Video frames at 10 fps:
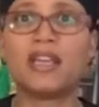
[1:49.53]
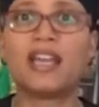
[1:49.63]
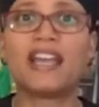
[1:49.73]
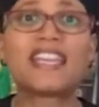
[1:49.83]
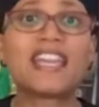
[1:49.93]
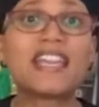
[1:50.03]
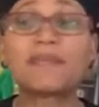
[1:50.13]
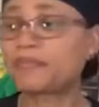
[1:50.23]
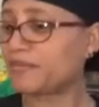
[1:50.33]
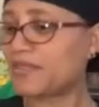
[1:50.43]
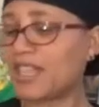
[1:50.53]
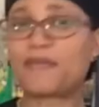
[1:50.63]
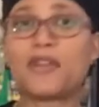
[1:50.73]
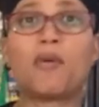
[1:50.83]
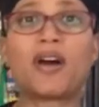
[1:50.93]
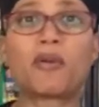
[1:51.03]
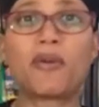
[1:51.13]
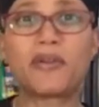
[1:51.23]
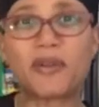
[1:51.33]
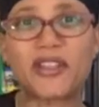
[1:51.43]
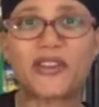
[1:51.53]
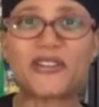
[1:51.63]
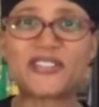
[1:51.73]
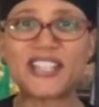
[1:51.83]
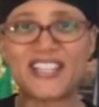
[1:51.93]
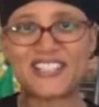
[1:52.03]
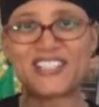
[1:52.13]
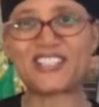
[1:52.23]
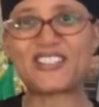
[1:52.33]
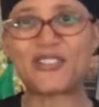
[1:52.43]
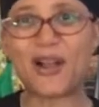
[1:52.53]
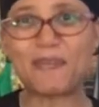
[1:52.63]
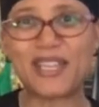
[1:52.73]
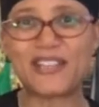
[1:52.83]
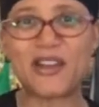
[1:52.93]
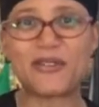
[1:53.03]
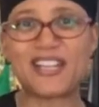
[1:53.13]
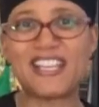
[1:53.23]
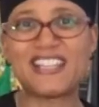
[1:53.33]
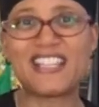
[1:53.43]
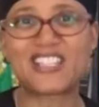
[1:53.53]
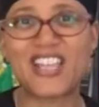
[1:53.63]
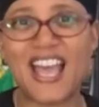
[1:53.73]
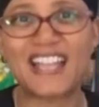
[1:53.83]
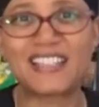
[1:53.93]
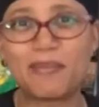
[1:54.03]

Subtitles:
Again, if you want to win one of those, just drop me a note in the chat.